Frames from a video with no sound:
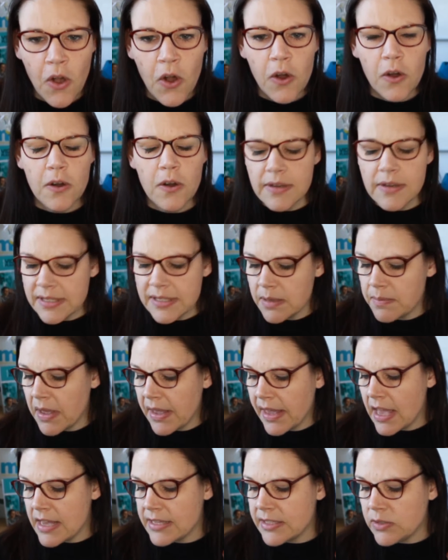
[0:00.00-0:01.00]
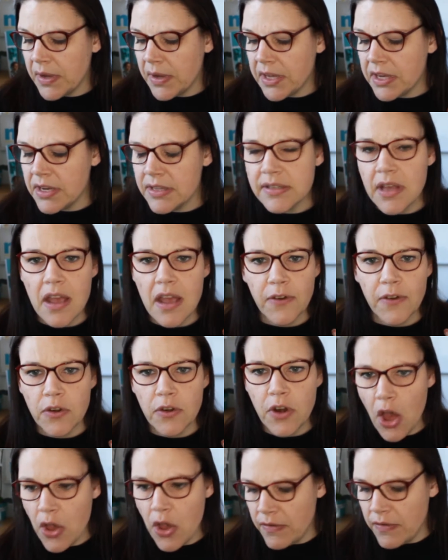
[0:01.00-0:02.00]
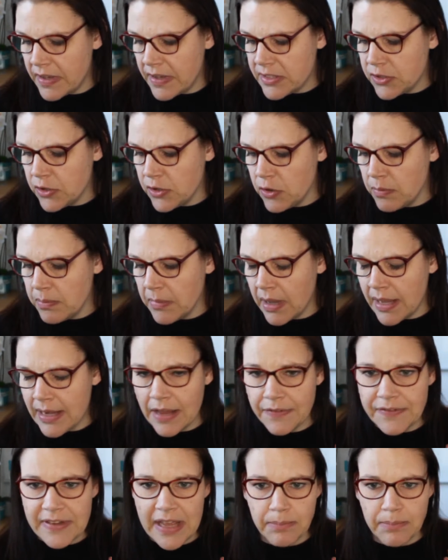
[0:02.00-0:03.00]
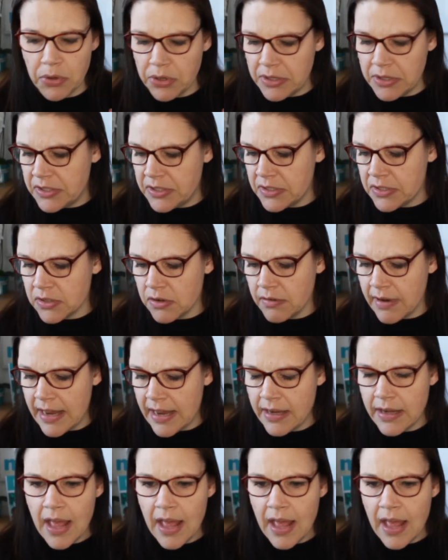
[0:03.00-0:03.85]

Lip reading: Awesome. Okay, so we're going to dive on over to my left-hand monitor screen,